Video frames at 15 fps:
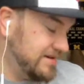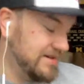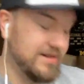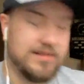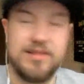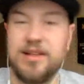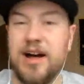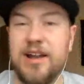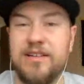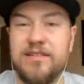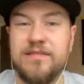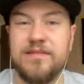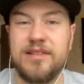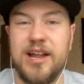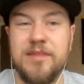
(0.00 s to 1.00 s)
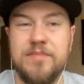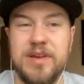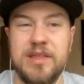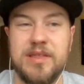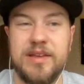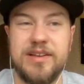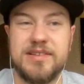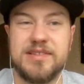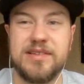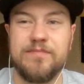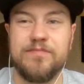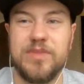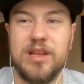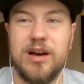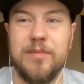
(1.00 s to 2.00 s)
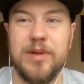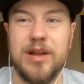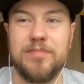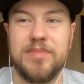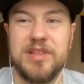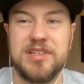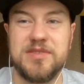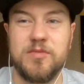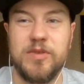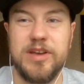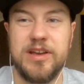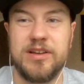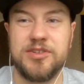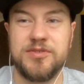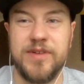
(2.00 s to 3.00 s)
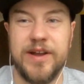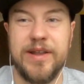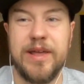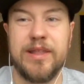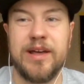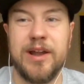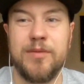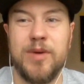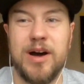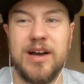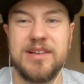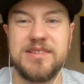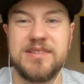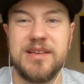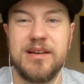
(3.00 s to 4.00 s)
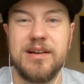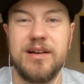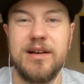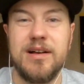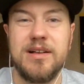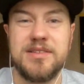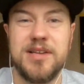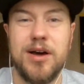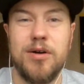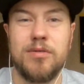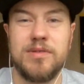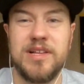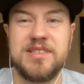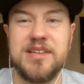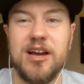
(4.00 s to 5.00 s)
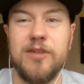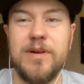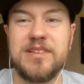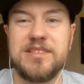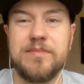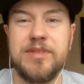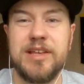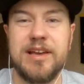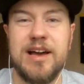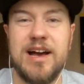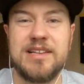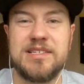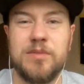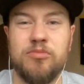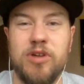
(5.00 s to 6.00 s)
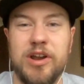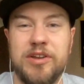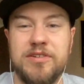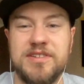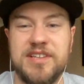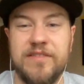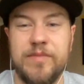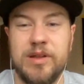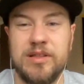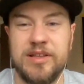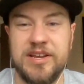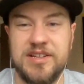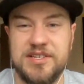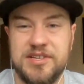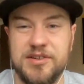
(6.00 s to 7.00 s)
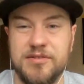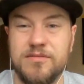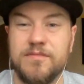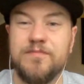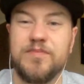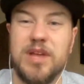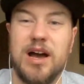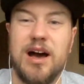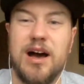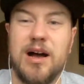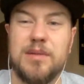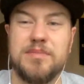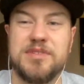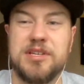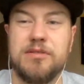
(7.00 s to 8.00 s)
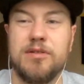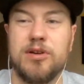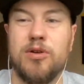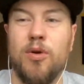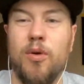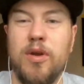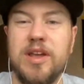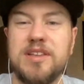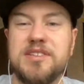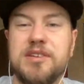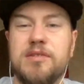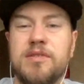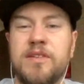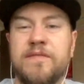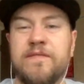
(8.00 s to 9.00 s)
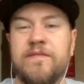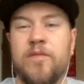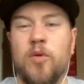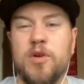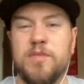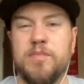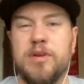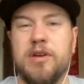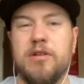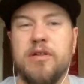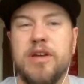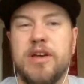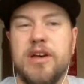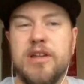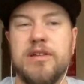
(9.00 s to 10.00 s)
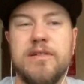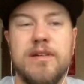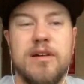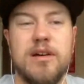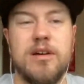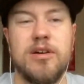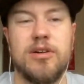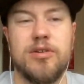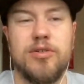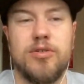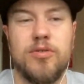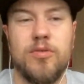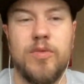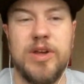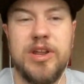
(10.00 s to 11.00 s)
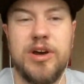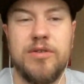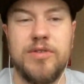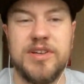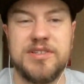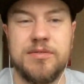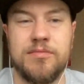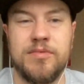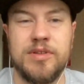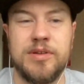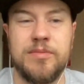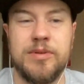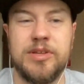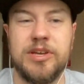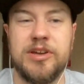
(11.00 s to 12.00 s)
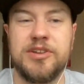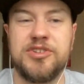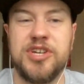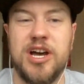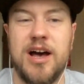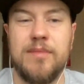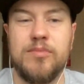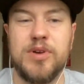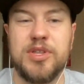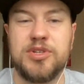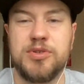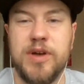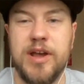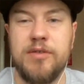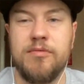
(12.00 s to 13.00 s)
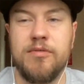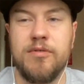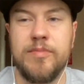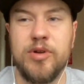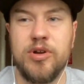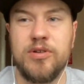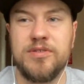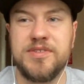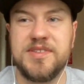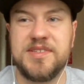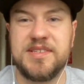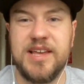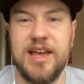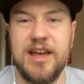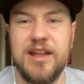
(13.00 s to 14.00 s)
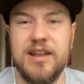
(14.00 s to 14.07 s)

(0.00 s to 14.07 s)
a lot of big things coming up this week, trade deadline-wise. So let's talk about some of the guys the Predators have been linked to. So according to the fourth period, who we know does a really, really good job with trade rumors